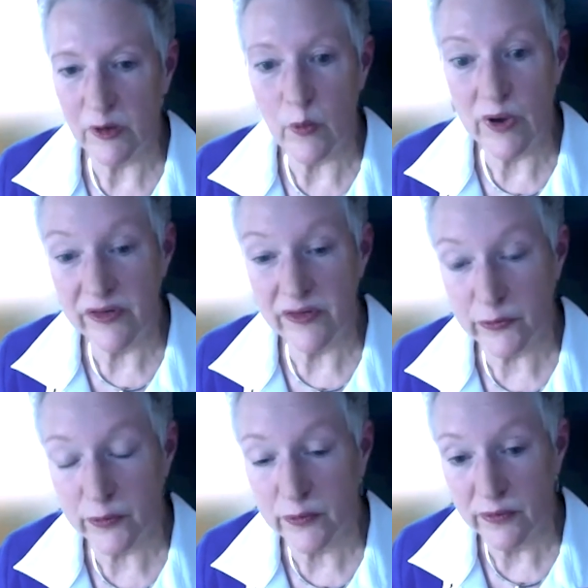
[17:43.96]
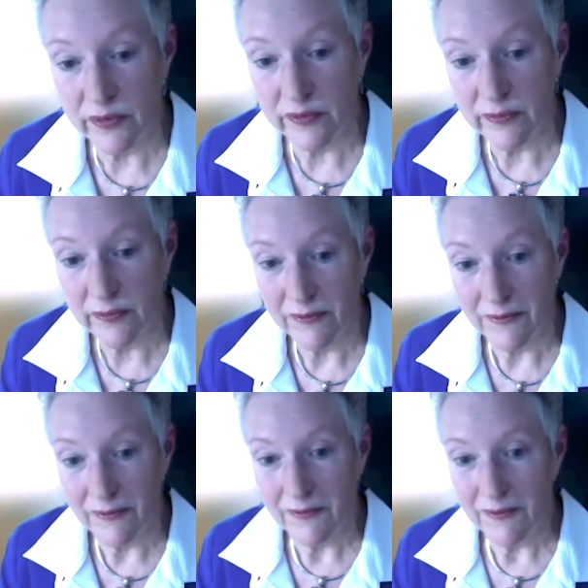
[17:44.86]
What is truth?
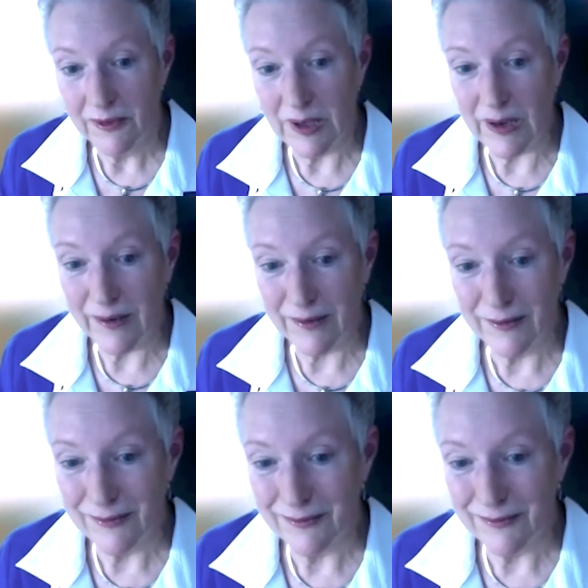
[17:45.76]
And